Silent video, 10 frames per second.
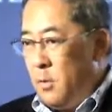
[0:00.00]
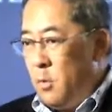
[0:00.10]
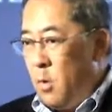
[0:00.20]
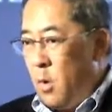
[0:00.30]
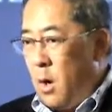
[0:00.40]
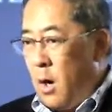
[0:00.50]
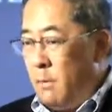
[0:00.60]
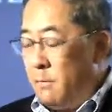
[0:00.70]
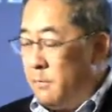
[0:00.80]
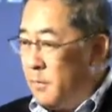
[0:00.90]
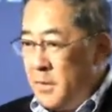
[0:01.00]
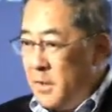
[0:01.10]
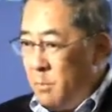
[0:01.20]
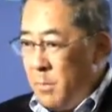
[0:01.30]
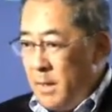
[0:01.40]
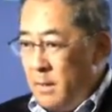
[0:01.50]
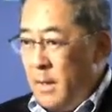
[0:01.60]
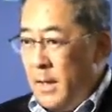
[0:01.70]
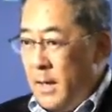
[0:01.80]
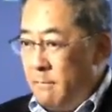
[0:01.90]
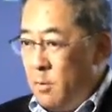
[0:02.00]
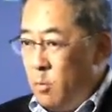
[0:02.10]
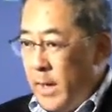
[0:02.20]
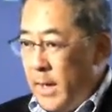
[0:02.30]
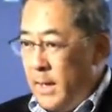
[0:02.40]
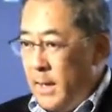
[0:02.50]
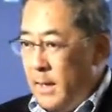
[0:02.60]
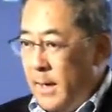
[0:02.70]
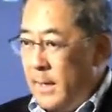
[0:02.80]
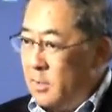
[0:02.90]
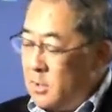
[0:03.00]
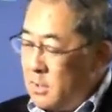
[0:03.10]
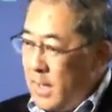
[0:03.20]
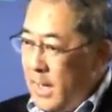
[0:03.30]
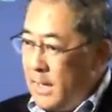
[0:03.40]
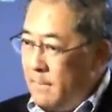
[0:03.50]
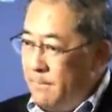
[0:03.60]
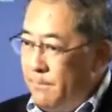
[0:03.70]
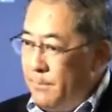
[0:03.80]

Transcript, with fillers: who are fully independent in every way, and instead,